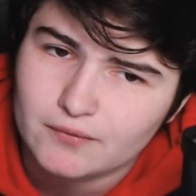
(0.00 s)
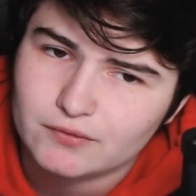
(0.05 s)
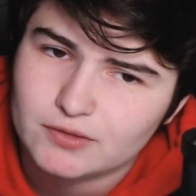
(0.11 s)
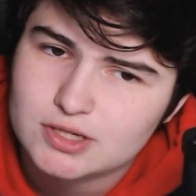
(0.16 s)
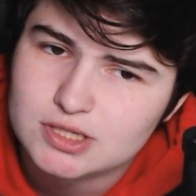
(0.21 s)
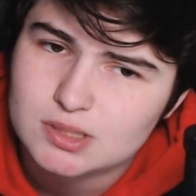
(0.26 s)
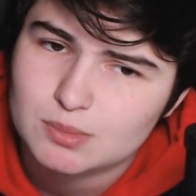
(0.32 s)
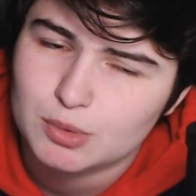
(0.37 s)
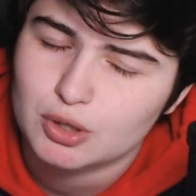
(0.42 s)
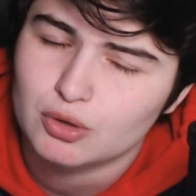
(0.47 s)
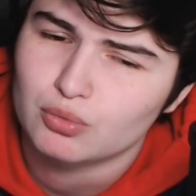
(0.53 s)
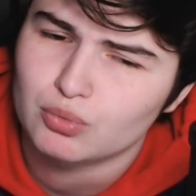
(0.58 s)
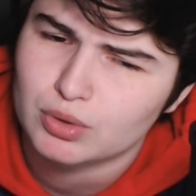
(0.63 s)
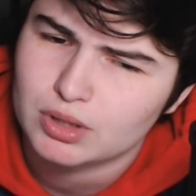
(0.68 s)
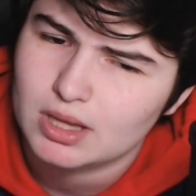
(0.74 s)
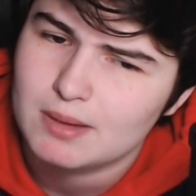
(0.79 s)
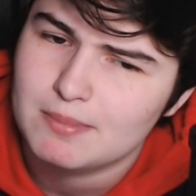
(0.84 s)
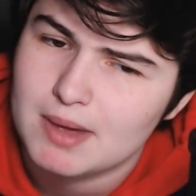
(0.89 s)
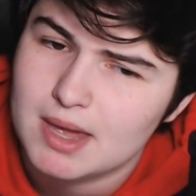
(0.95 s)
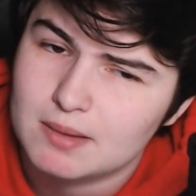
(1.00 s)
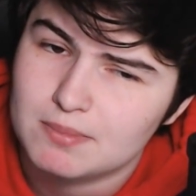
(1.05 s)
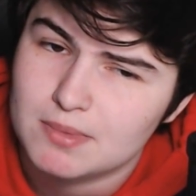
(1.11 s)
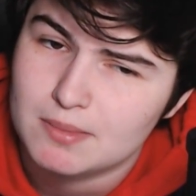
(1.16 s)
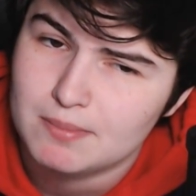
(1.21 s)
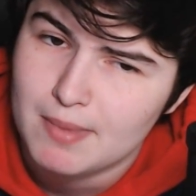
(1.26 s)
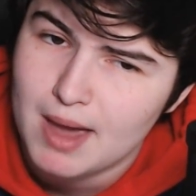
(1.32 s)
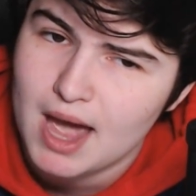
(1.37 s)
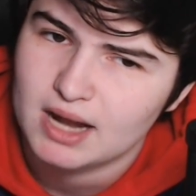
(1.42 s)
for someone to really make me
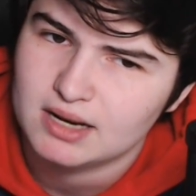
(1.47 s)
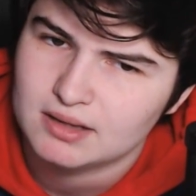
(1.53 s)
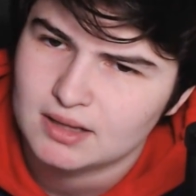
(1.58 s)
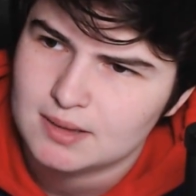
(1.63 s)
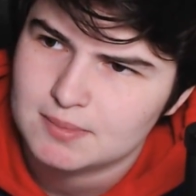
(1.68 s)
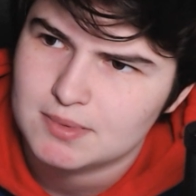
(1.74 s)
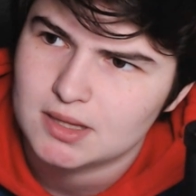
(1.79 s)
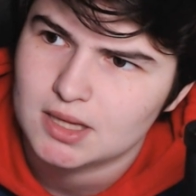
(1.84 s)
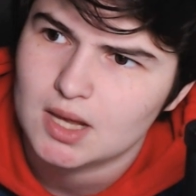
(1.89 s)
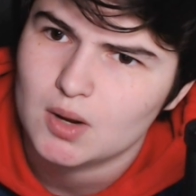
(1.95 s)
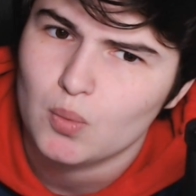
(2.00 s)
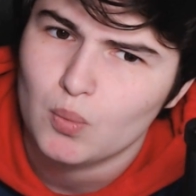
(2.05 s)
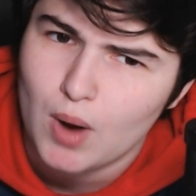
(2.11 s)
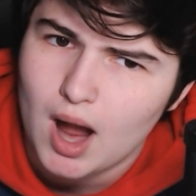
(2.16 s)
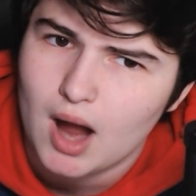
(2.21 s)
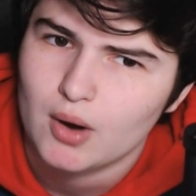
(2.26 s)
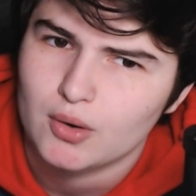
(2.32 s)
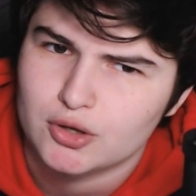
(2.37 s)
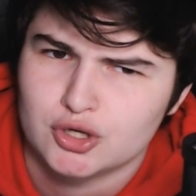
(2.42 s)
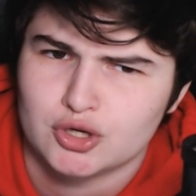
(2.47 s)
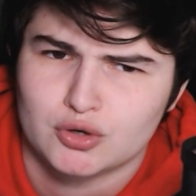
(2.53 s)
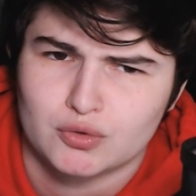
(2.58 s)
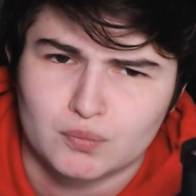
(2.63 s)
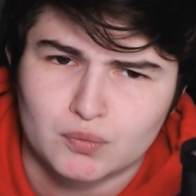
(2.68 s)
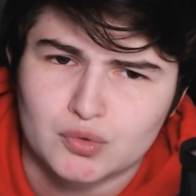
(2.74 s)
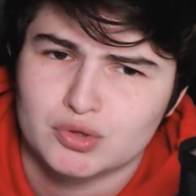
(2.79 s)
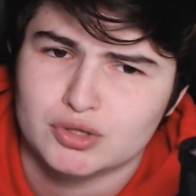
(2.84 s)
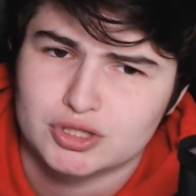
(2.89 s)
mad and like be like, wow, you're
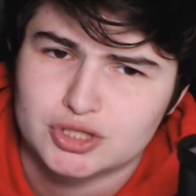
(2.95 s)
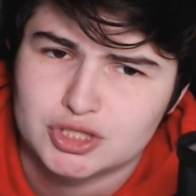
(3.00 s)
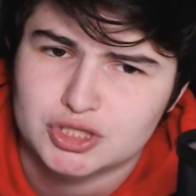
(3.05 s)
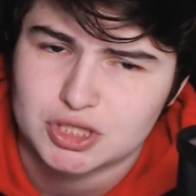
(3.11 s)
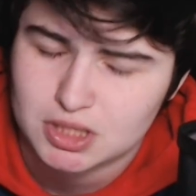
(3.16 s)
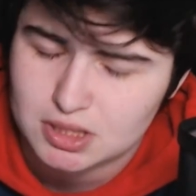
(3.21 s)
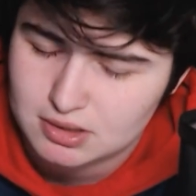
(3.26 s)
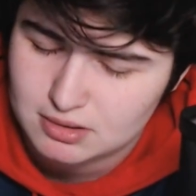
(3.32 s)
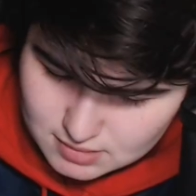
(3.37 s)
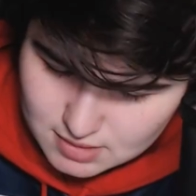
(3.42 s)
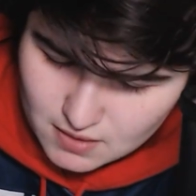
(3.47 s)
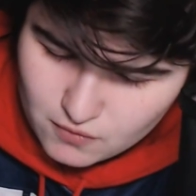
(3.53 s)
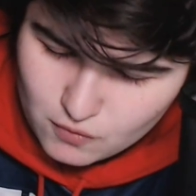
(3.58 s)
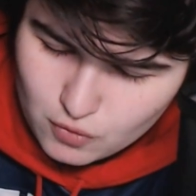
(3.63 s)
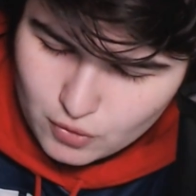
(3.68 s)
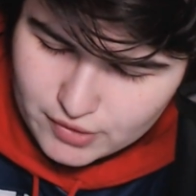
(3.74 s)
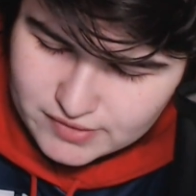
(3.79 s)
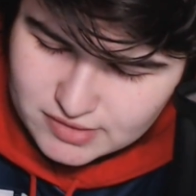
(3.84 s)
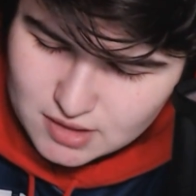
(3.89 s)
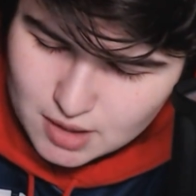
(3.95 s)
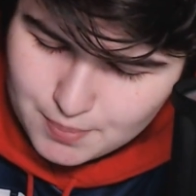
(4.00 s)
rude as shit. Of course, they're